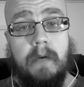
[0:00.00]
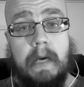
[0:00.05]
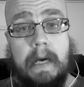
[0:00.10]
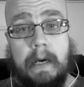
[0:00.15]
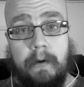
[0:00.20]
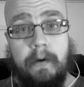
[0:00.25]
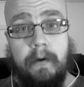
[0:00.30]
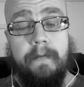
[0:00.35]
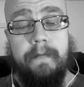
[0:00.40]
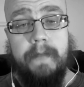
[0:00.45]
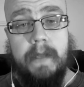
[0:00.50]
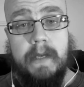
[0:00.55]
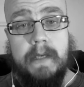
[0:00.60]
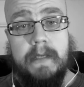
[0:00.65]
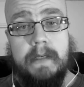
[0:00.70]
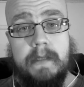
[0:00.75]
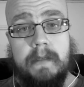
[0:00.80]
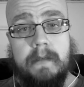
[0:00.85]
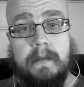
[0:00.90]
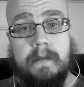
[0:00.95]
out of
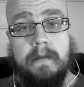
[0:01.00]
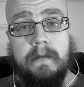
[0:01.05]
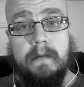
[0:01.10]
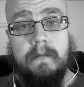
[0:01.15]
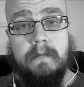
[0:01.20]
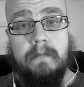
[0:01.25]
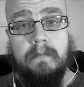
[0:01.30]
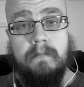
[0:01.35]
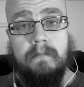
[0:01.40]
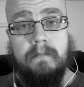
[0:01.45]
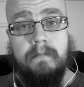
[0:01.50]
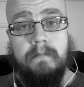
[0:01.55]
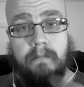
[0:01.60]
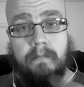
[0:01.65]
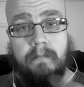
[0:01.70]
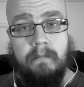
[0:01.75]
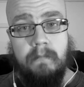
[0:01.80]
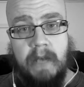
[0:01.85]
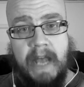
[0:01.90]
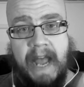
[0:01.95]
this
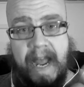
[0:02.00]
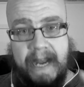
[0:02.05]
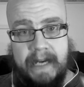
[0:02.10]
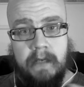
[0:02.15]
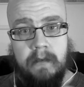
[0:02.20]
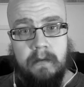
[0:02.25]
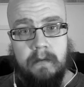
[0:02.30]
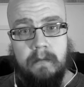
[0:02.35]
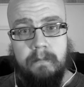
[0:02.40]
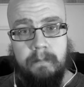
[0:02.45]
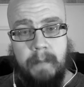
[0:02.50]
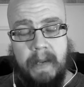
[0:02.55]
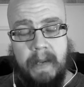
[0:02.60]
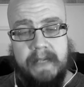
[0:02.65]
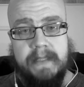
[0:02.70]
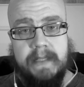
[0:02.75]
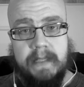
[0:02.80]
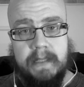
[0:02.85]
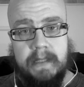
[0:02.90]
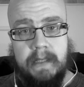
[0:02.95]
hack,
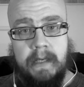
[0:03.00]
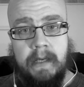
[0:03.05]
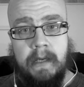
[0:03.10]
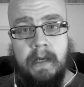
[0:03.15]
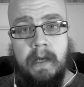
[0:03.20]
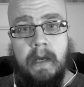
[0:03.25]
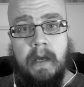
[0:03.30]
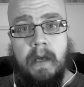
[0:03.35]
basically.